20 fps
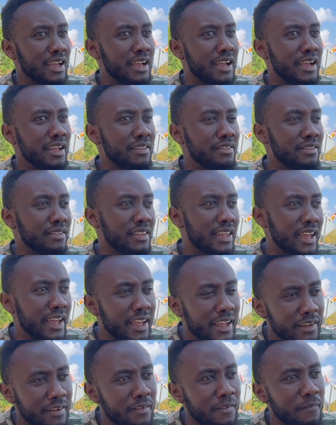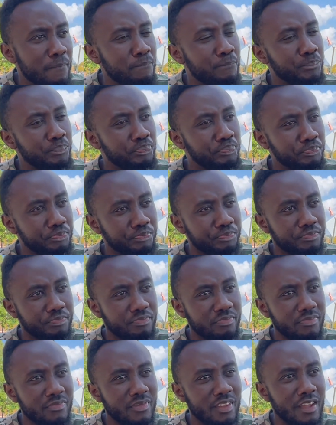and then
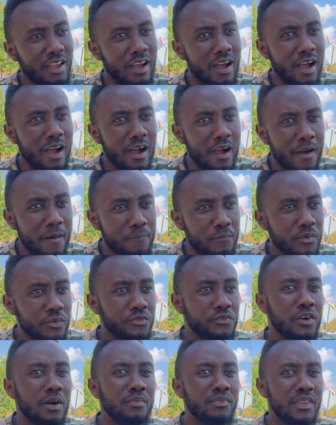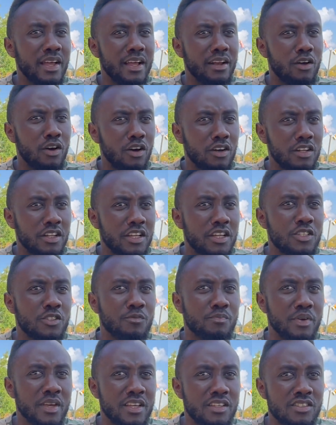from then on, it
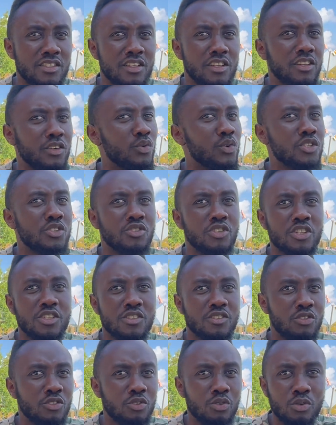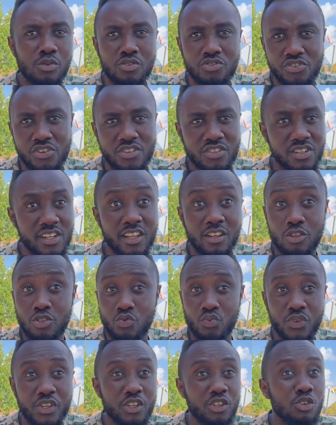was just Google Translate, because
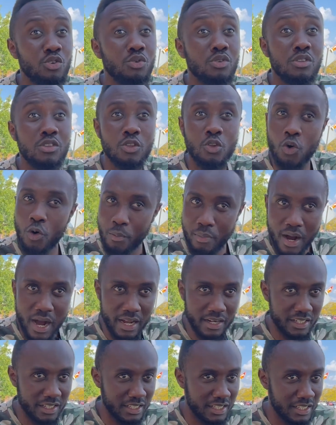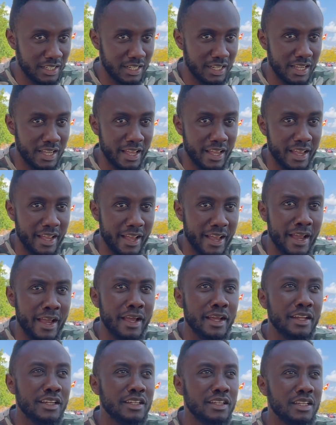we knew nobody.
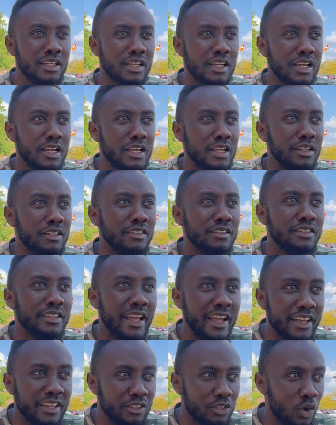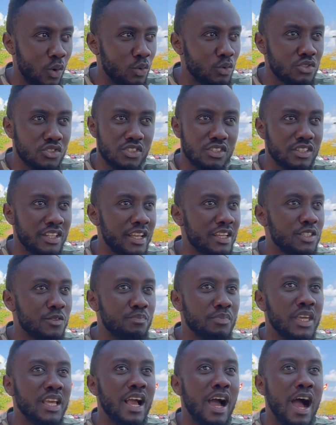And they
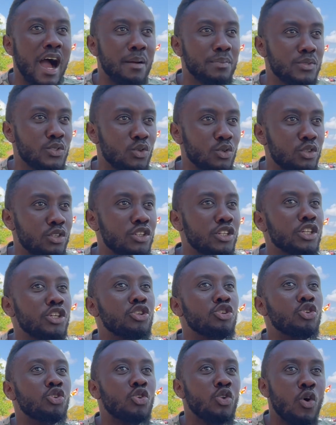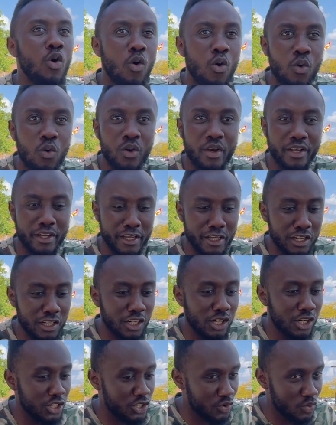speak absolutely no
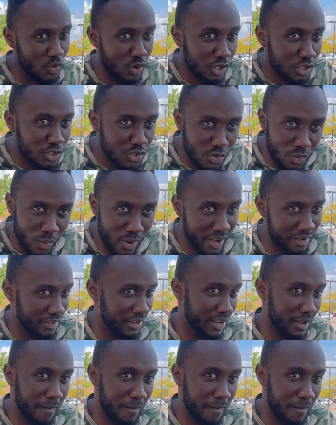English whatsoever.